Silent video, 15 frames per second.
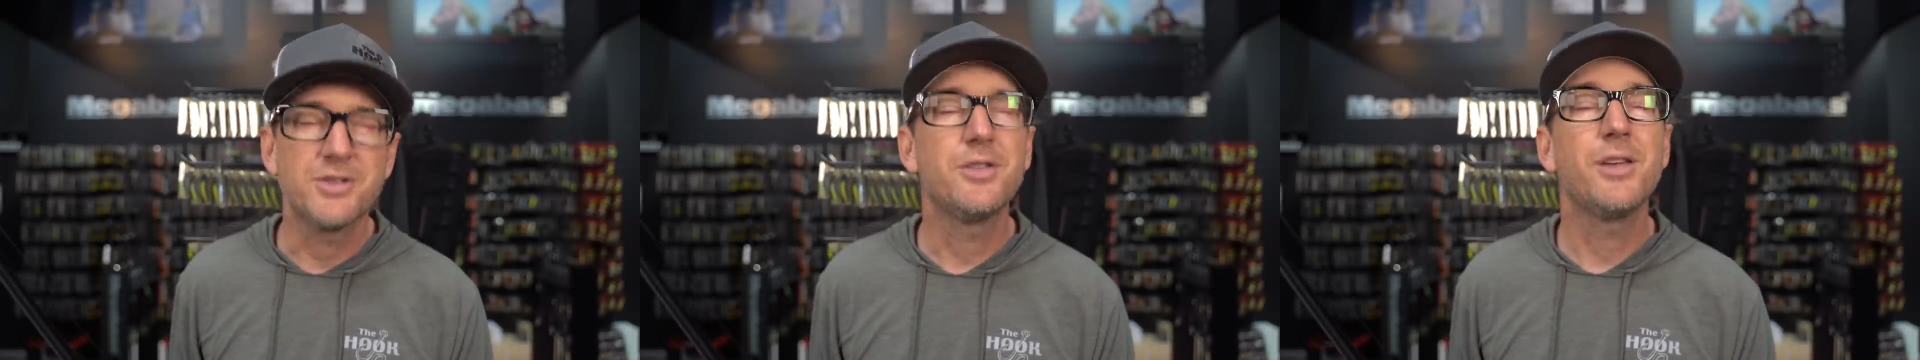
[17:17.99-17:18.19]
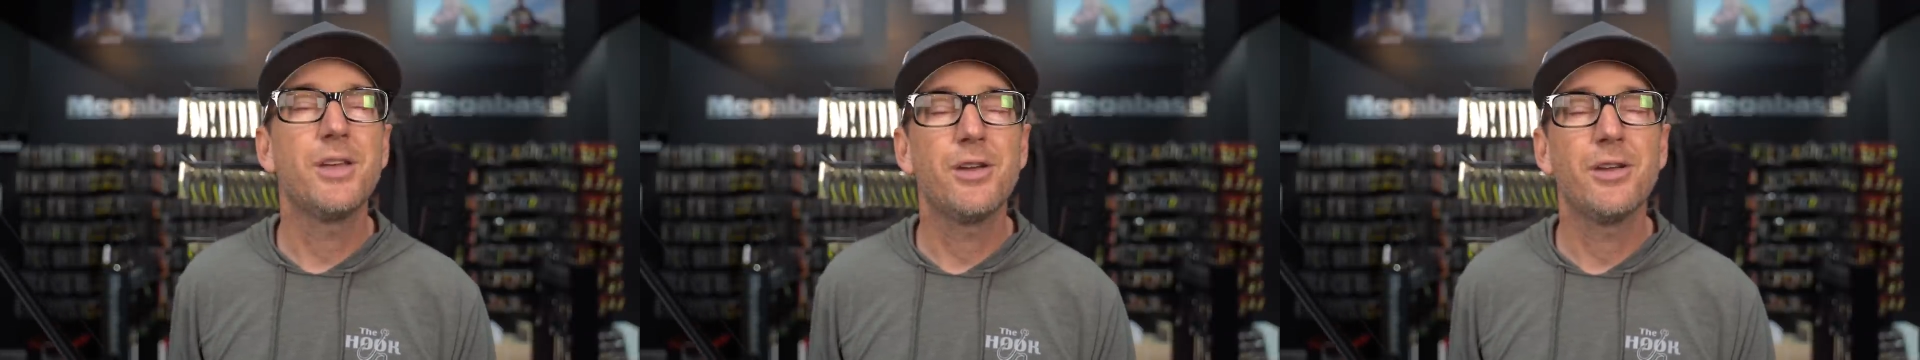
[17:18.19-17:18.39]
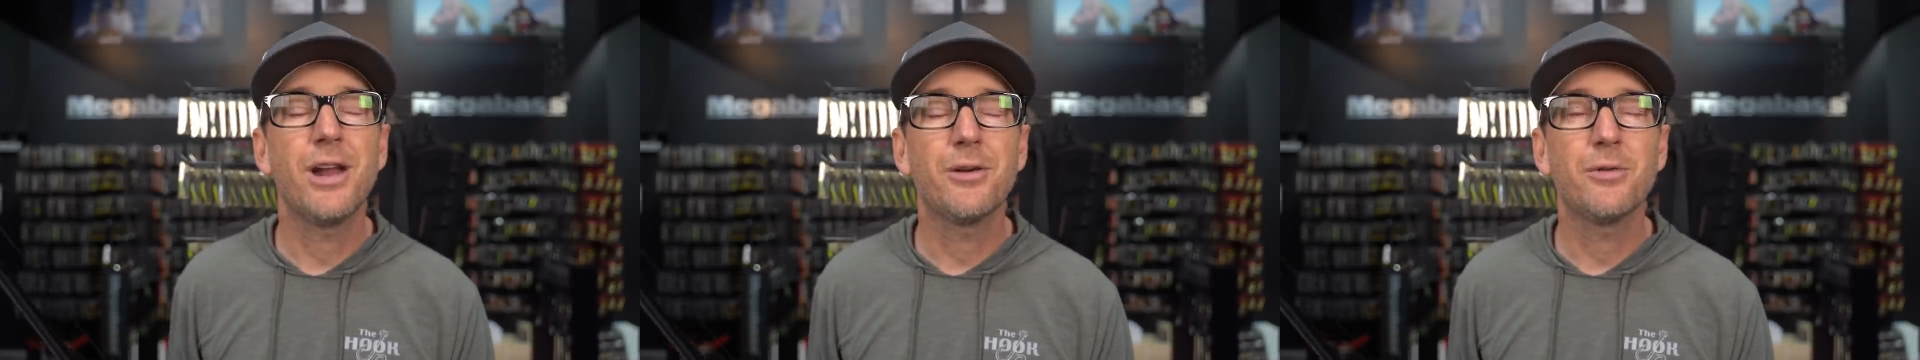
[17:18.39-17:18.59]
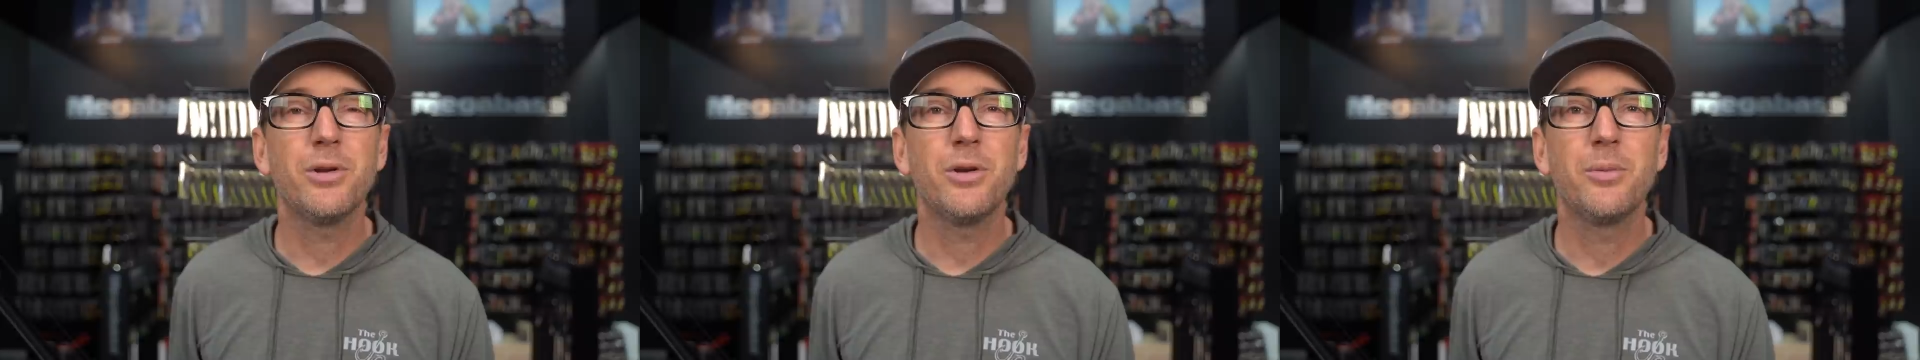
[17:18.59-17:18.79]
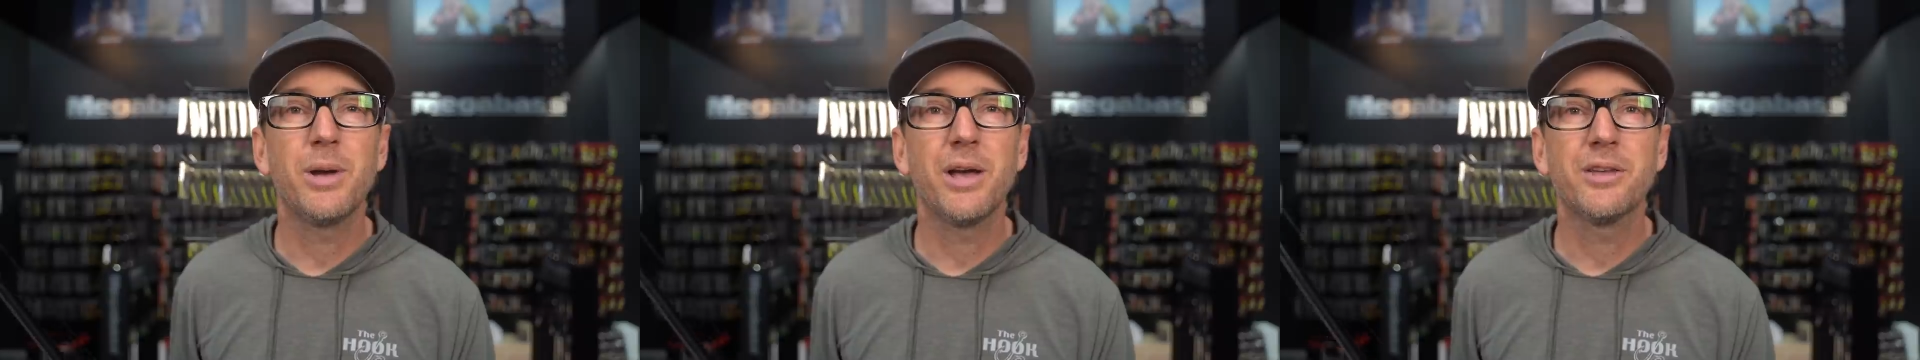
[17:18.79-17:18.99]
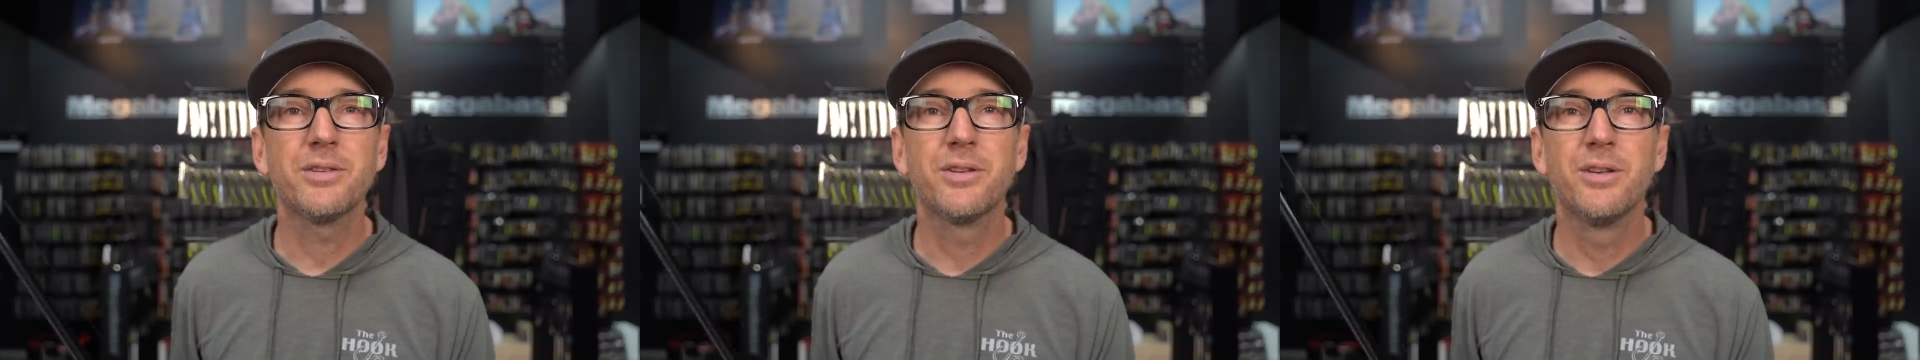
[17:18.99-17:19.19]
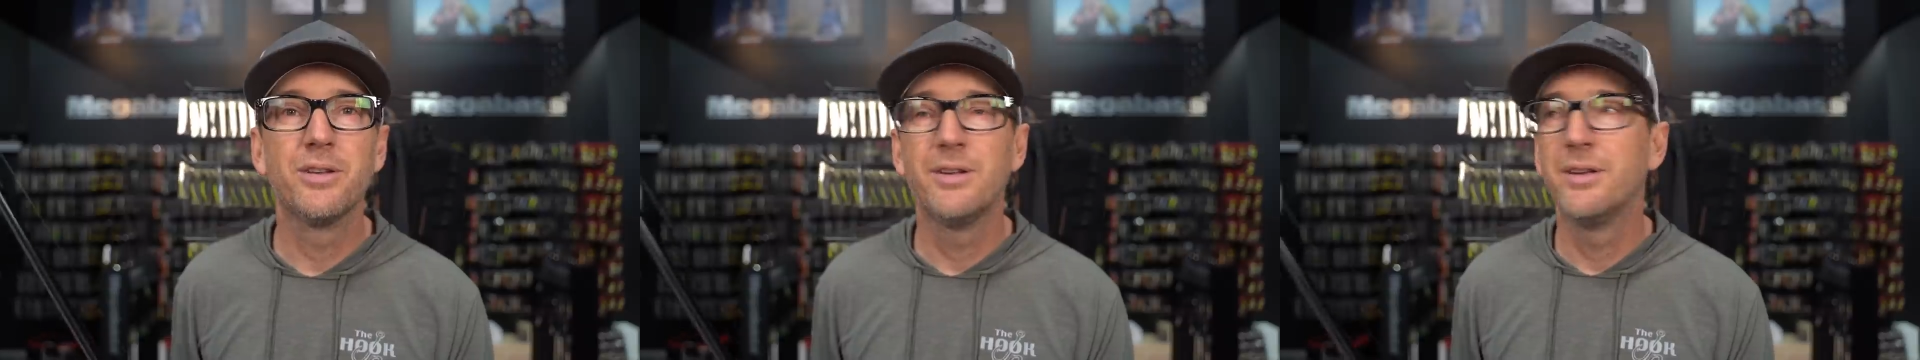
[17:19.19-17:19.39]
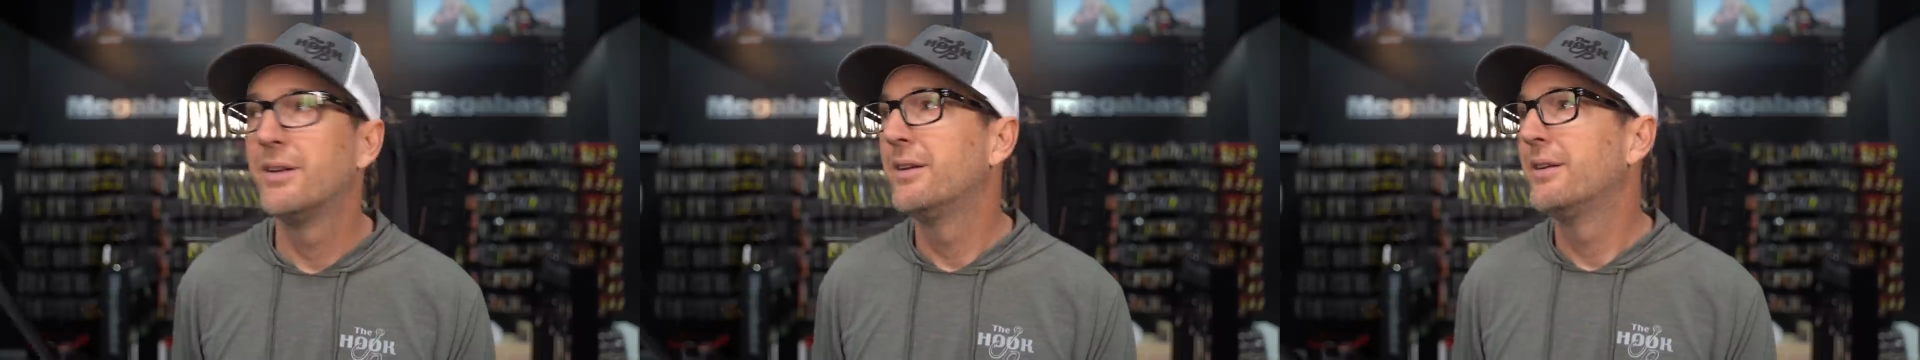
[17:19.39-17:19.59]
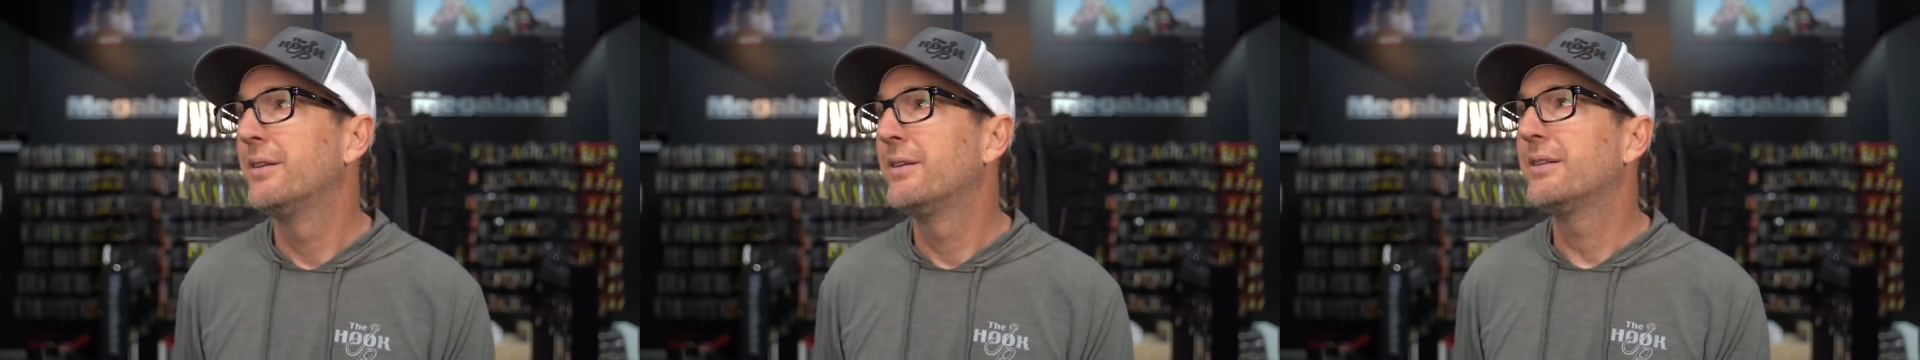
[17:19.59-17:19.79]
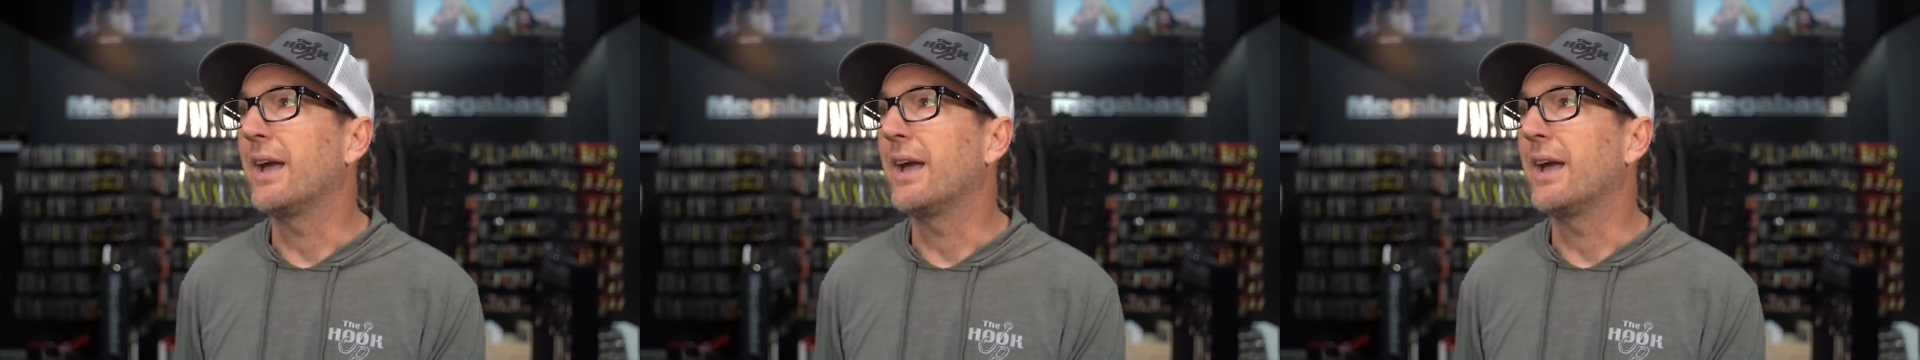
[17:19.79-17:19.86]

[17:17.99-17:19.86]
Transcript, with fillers: Do you think you could outreel a bass? Absolutely not.